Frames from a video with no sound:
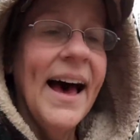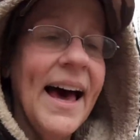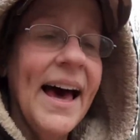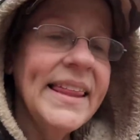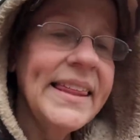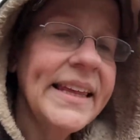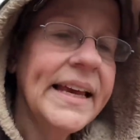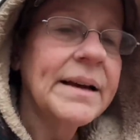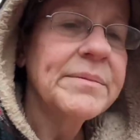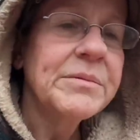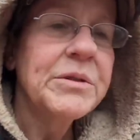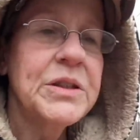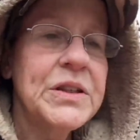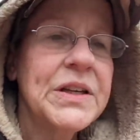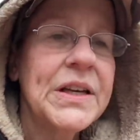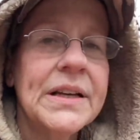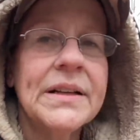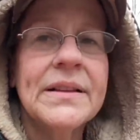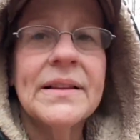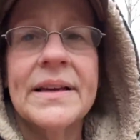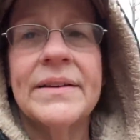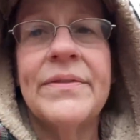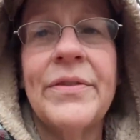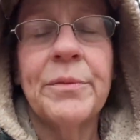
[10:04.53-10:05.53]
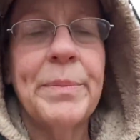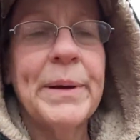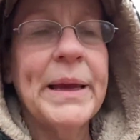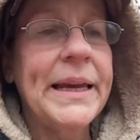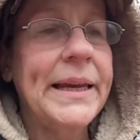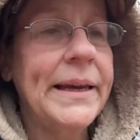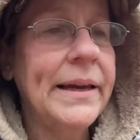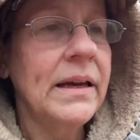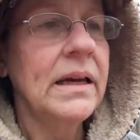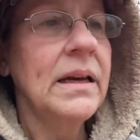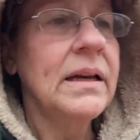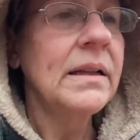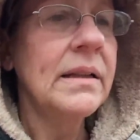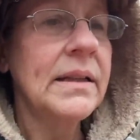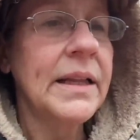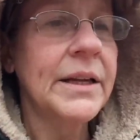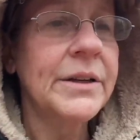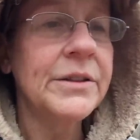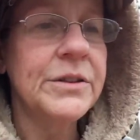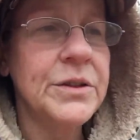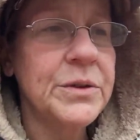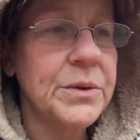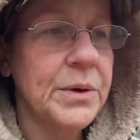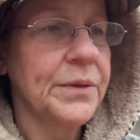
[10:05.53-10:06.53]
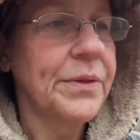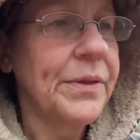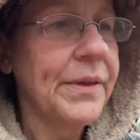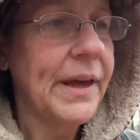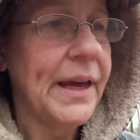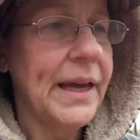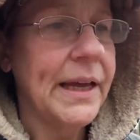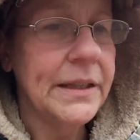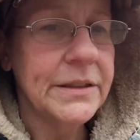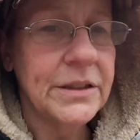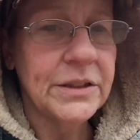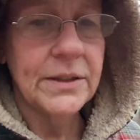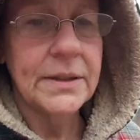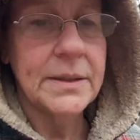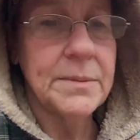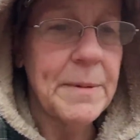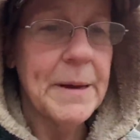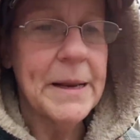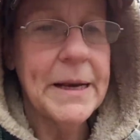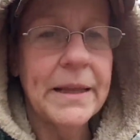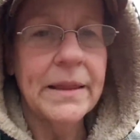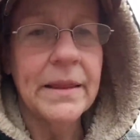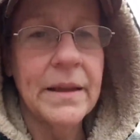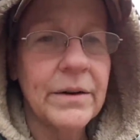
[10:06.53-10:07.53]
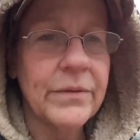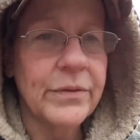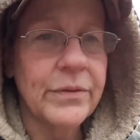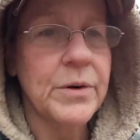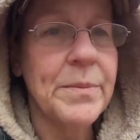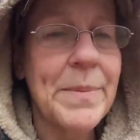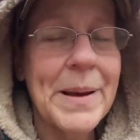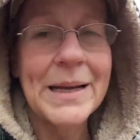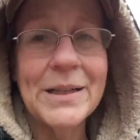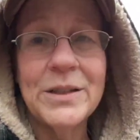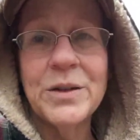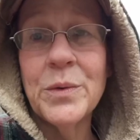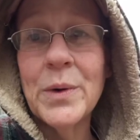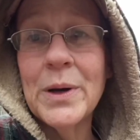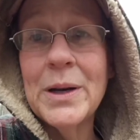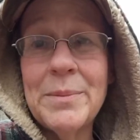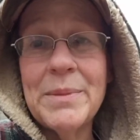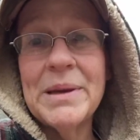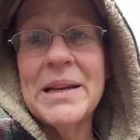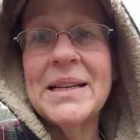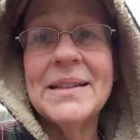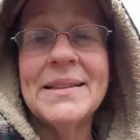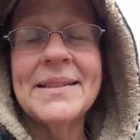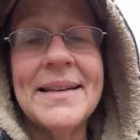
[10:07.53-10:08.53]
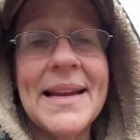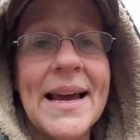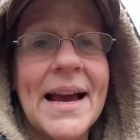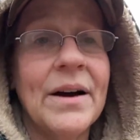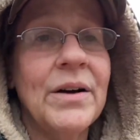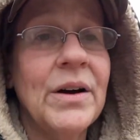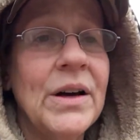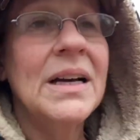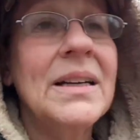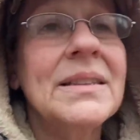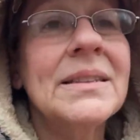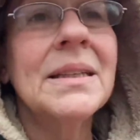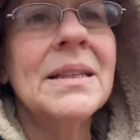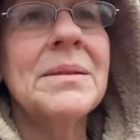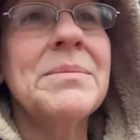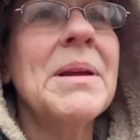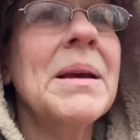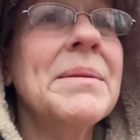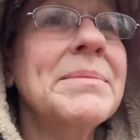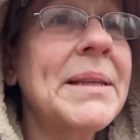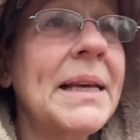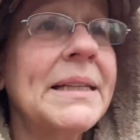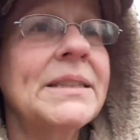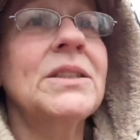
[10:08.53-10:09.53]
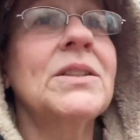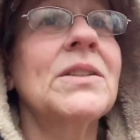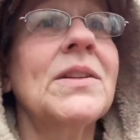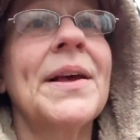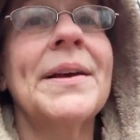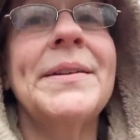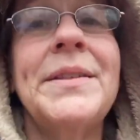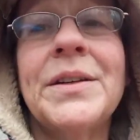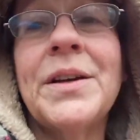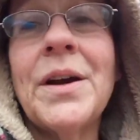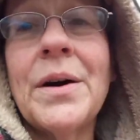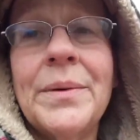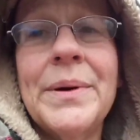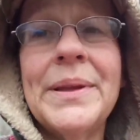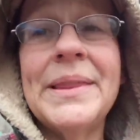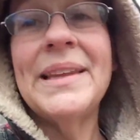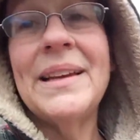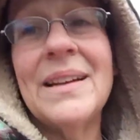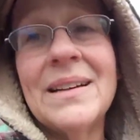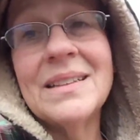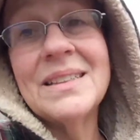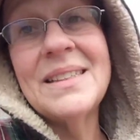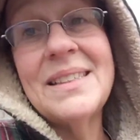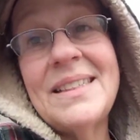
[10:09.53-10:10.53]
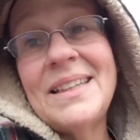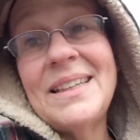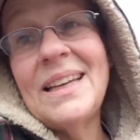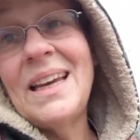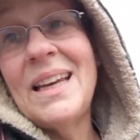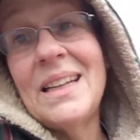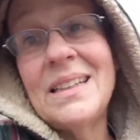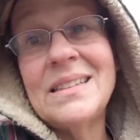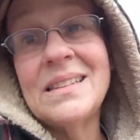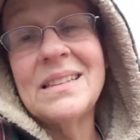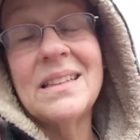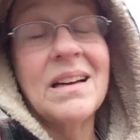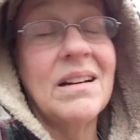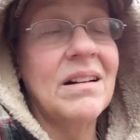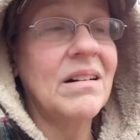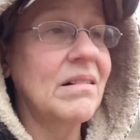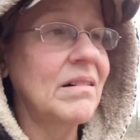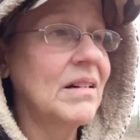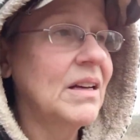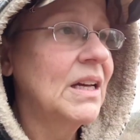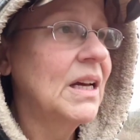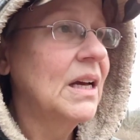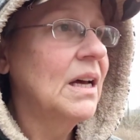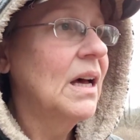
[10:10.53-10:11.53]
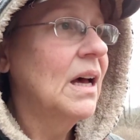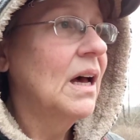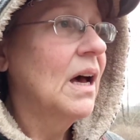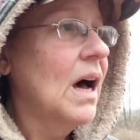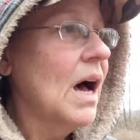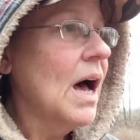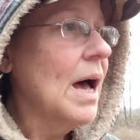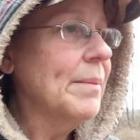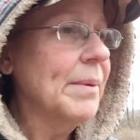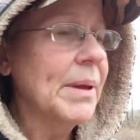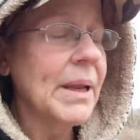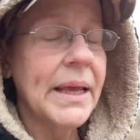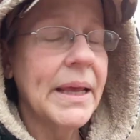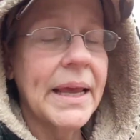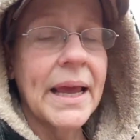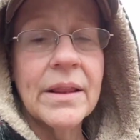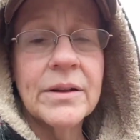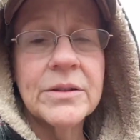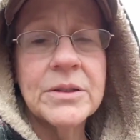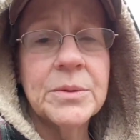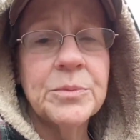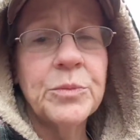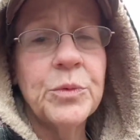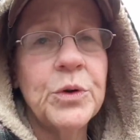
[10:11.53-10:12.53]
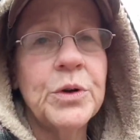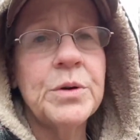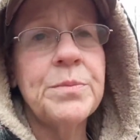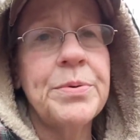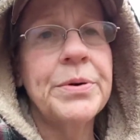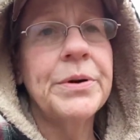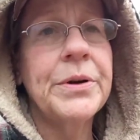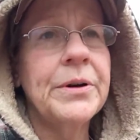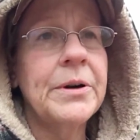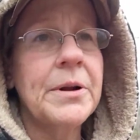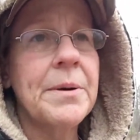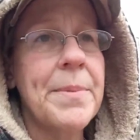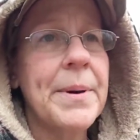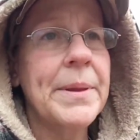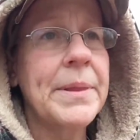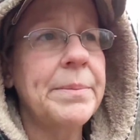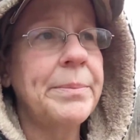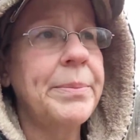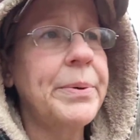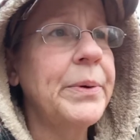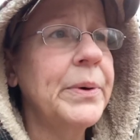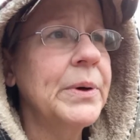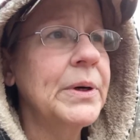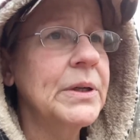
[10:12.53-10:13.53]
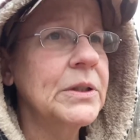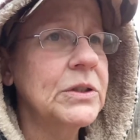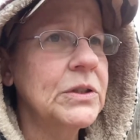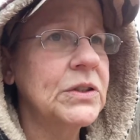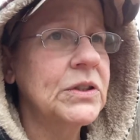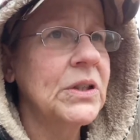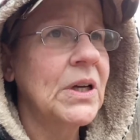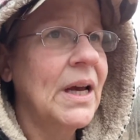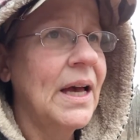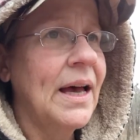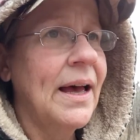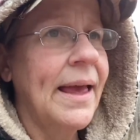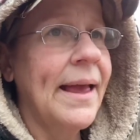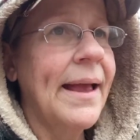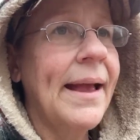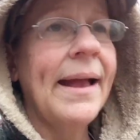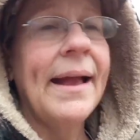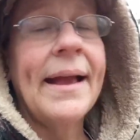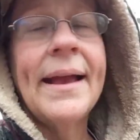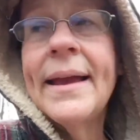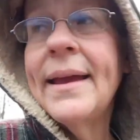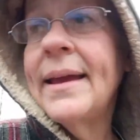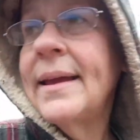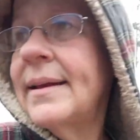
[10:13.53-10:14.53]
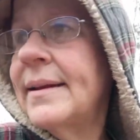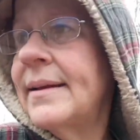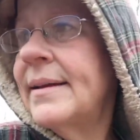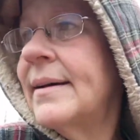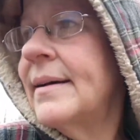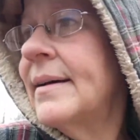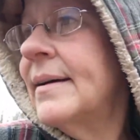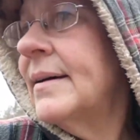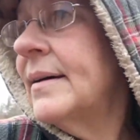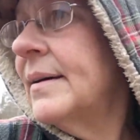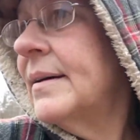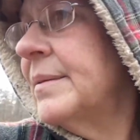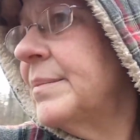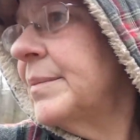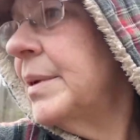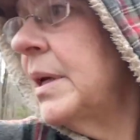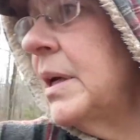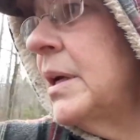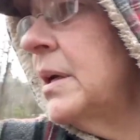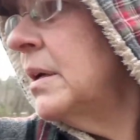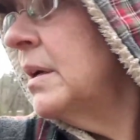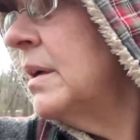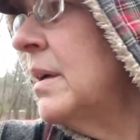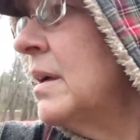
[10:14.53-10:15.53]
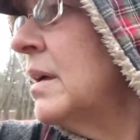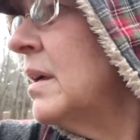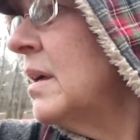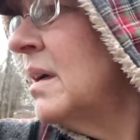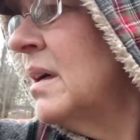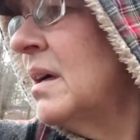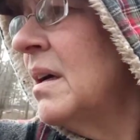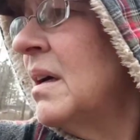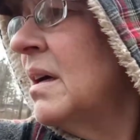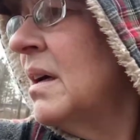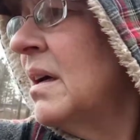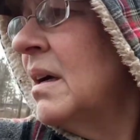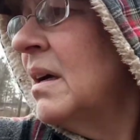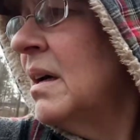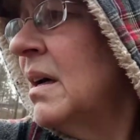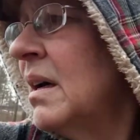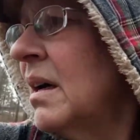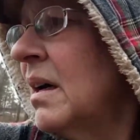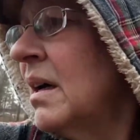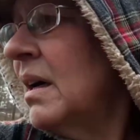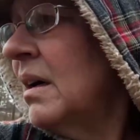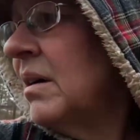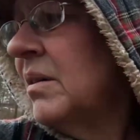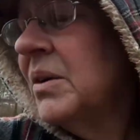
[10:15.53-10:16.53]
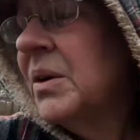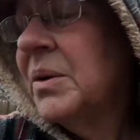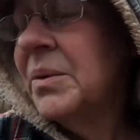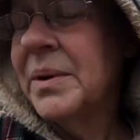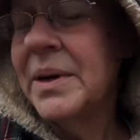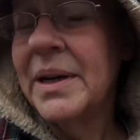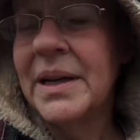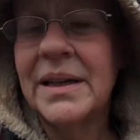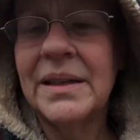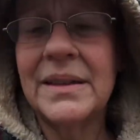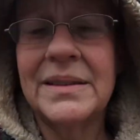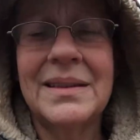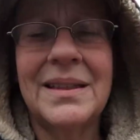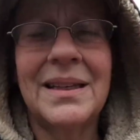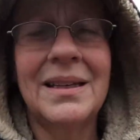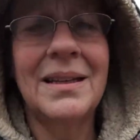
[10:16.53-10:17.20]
I think I'm just going to leave her be, let her do her thing. She's been in there for about 20 minutes now. Sometimes I just like to go in there and sit, so I'm going to gather some wood, put it up on the porch, and um, I don't know what else.